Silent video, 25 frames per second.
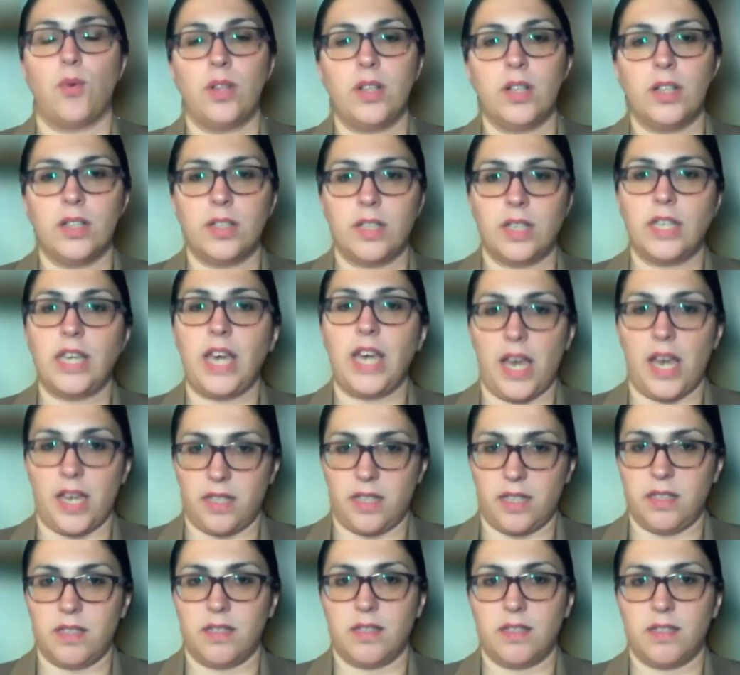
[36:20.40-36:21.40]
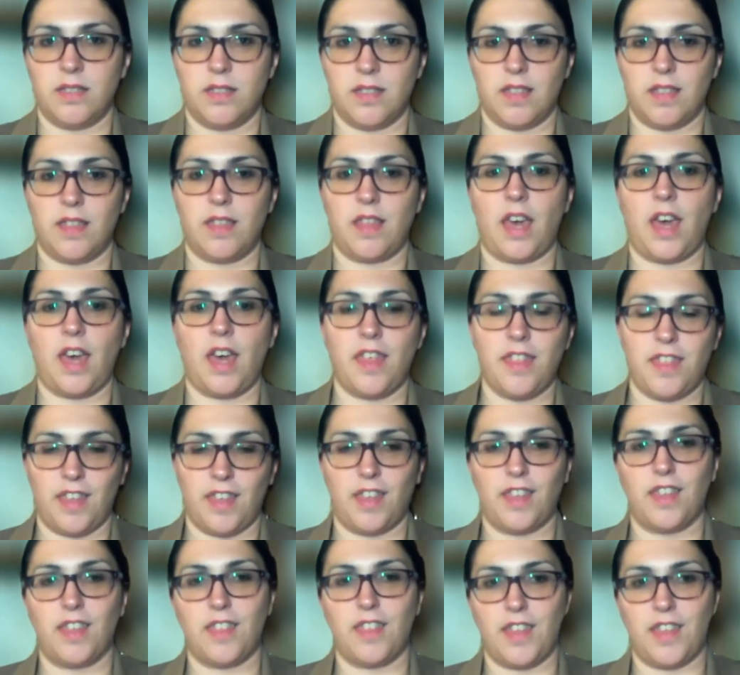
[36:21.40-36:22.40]
well, Is yes. Right? Th-
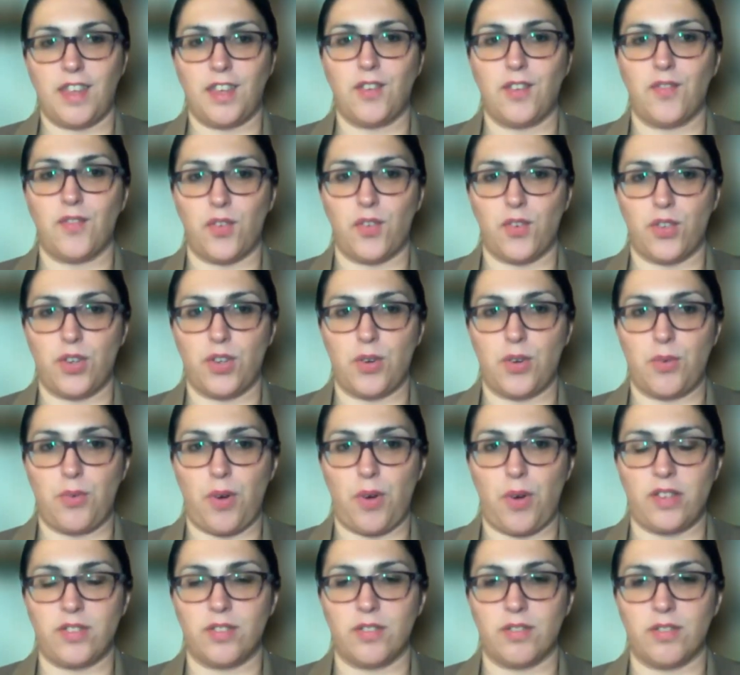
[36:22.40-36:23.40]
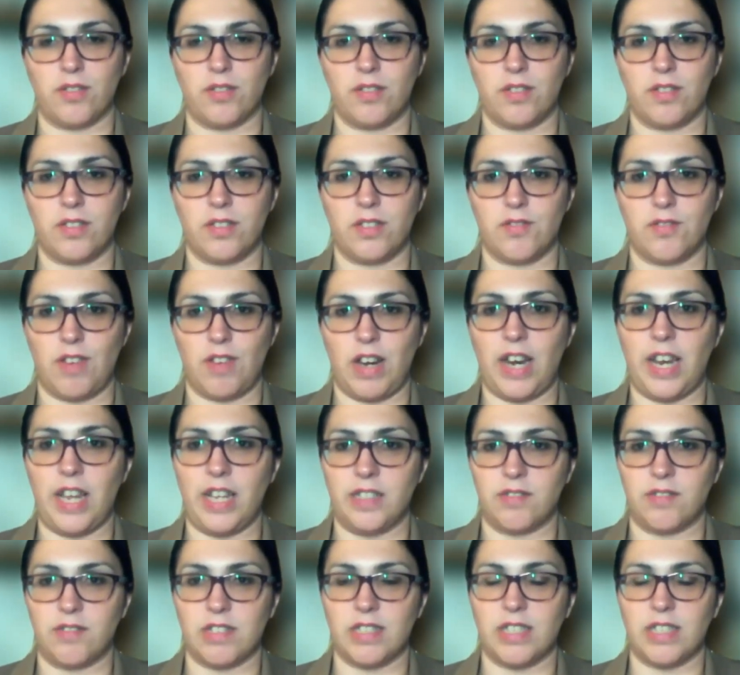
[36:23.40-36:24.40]
thank you. Thank you for your question. It's really
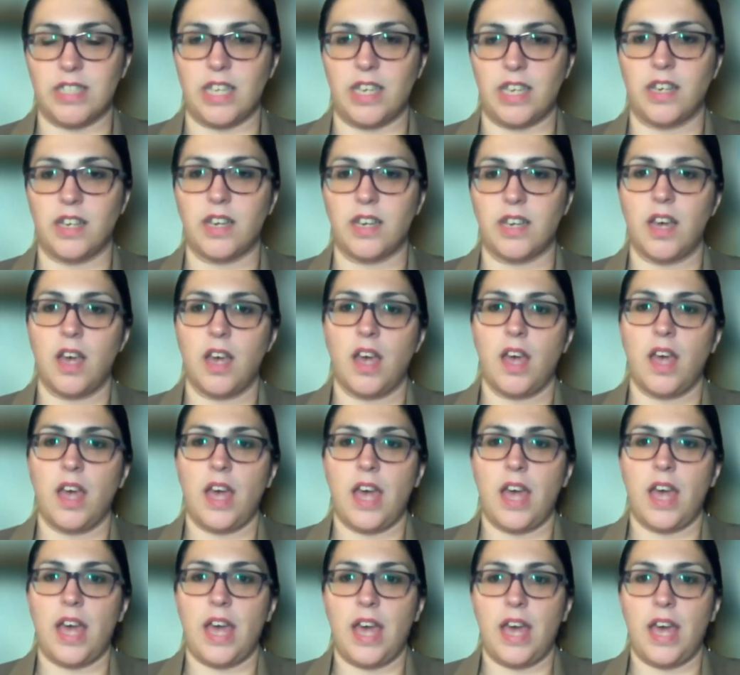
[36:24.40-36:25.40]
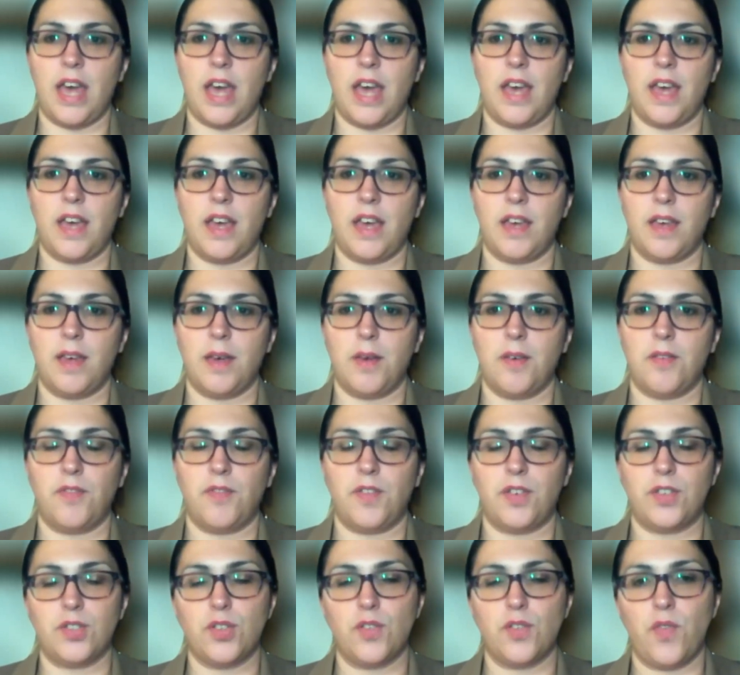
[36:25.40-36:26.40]
interesting. Uh,
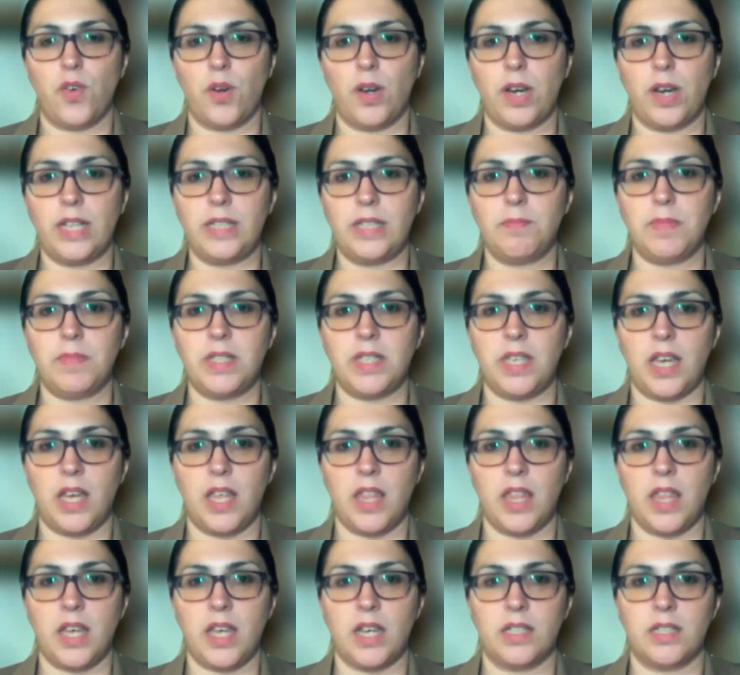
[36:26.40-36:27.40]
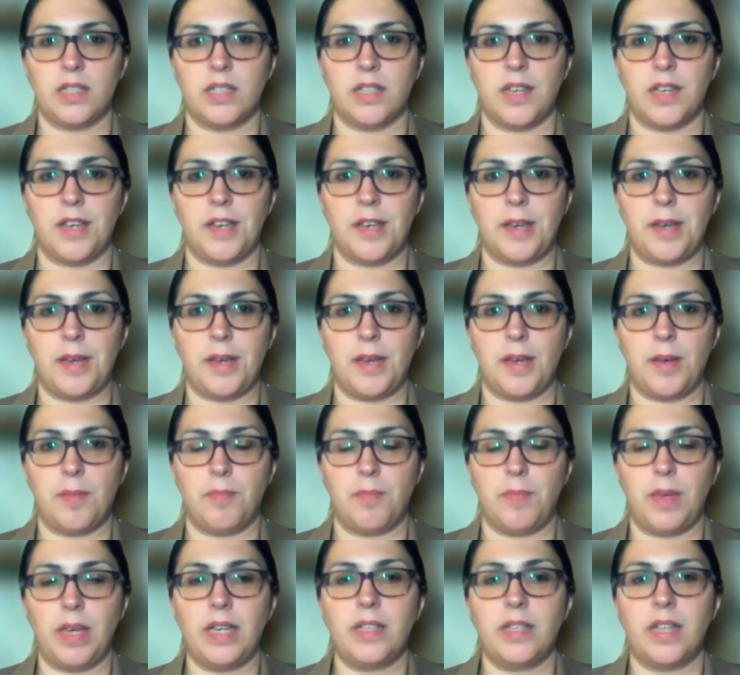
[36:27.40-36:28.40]
first of all, let me say that uh,
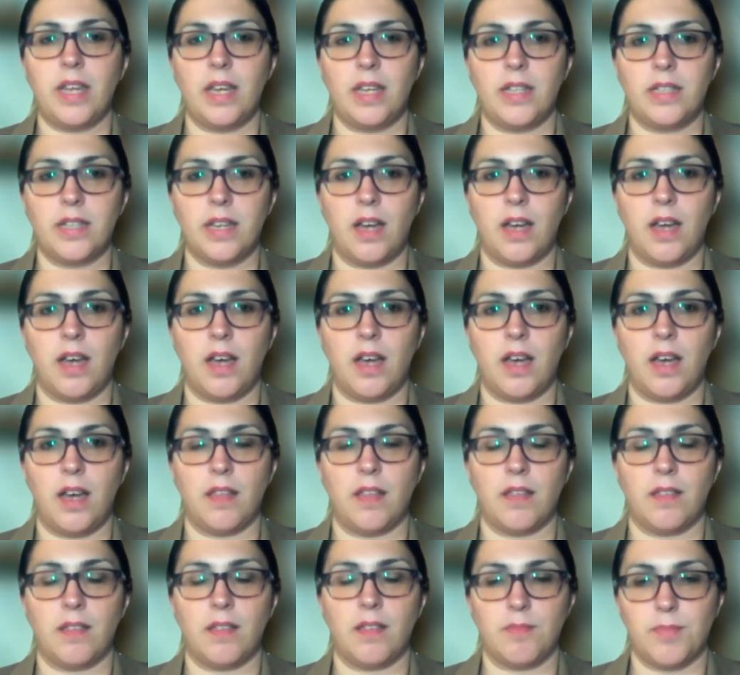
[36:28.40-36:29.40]
big data,